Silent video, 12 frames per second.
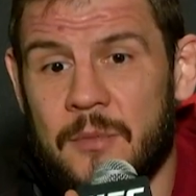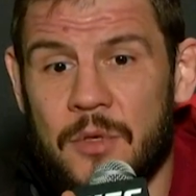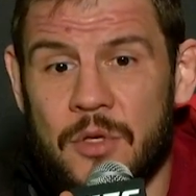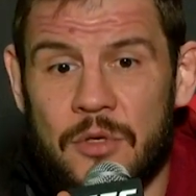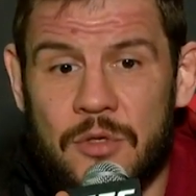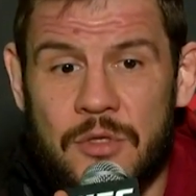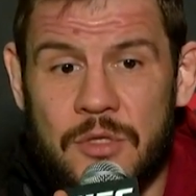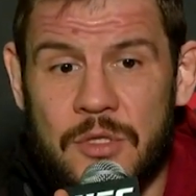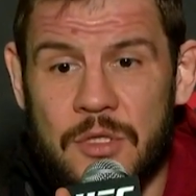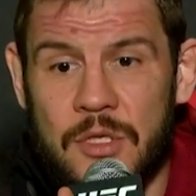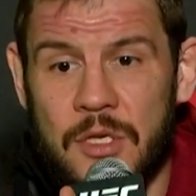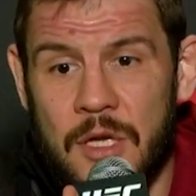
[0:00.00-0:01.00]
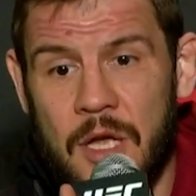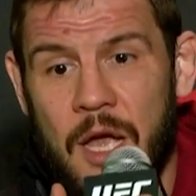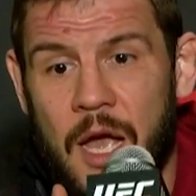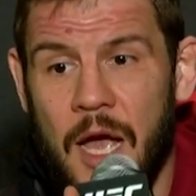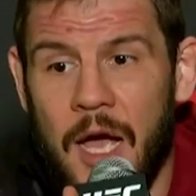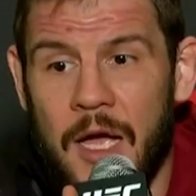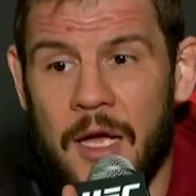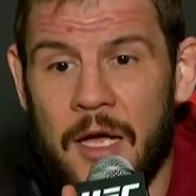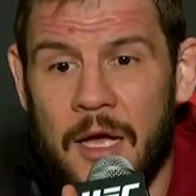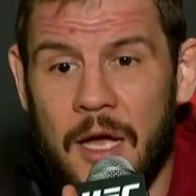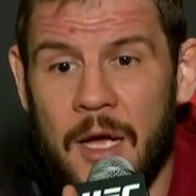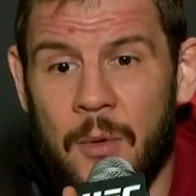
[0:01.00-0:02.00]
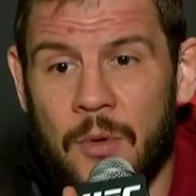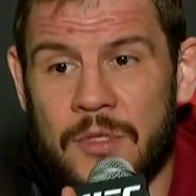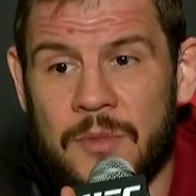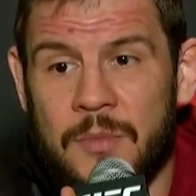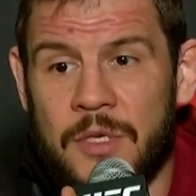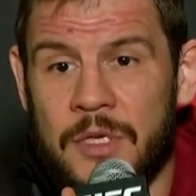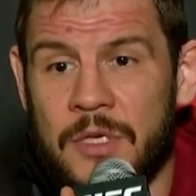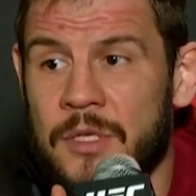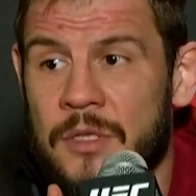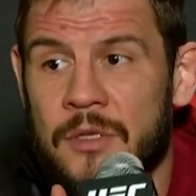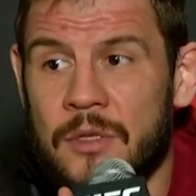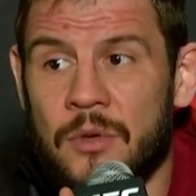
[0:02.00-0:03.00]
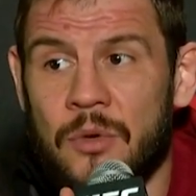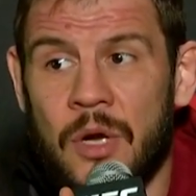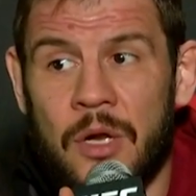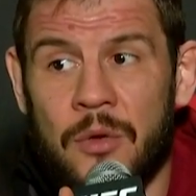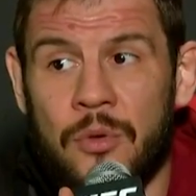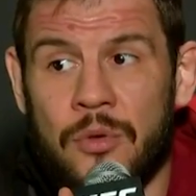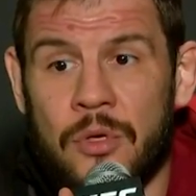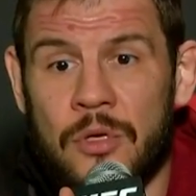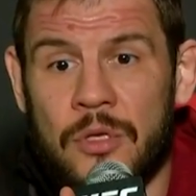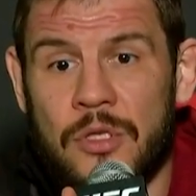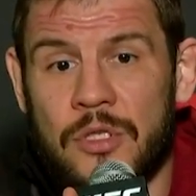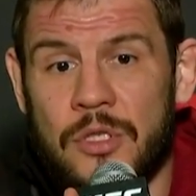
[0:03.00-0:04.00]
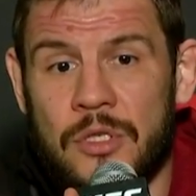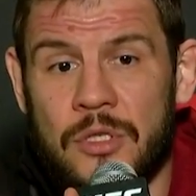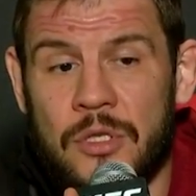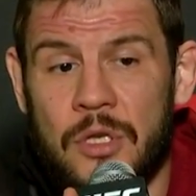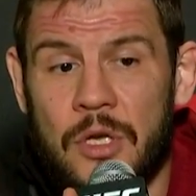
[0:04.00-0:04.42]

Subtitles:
because I was being really good condition.